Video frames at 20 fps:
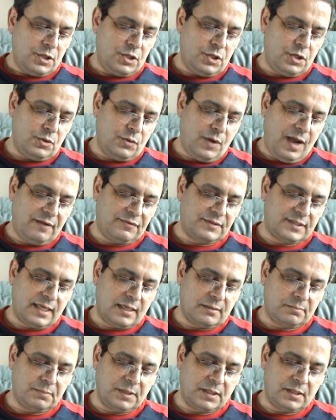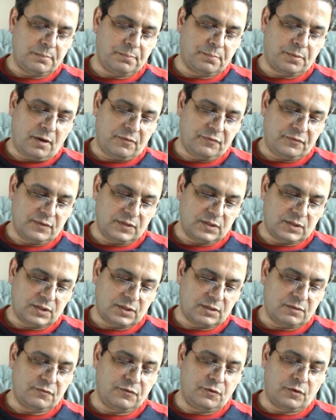You have sent me the
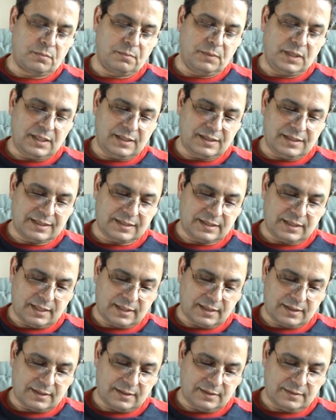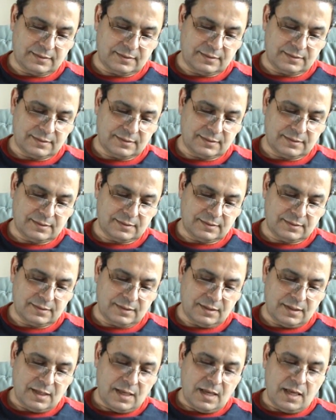prophets, for me the sick.
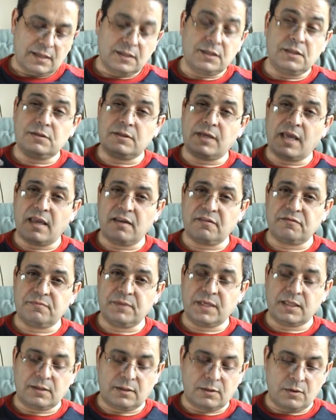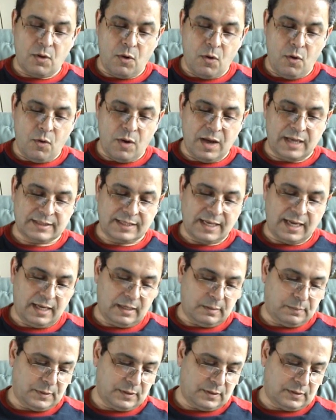You gave me the law as a
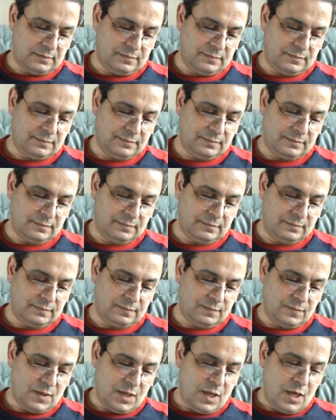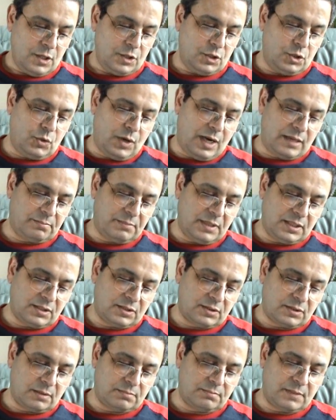helper. You
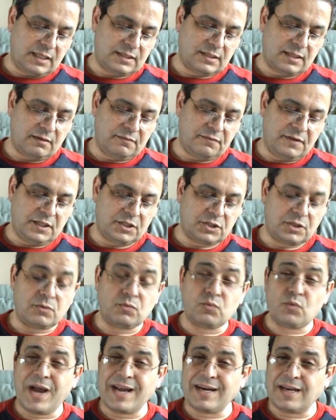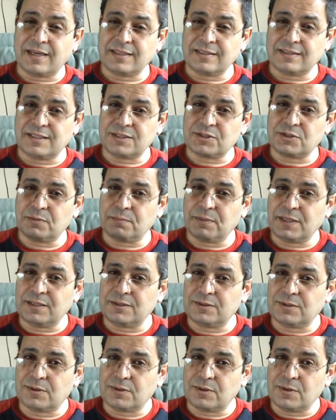administered my salvation when I
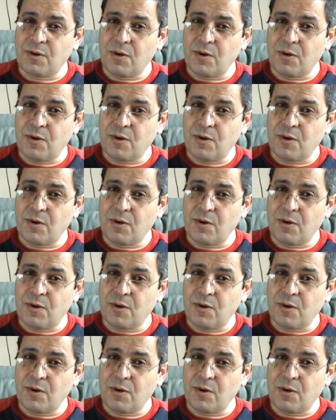disobeyed your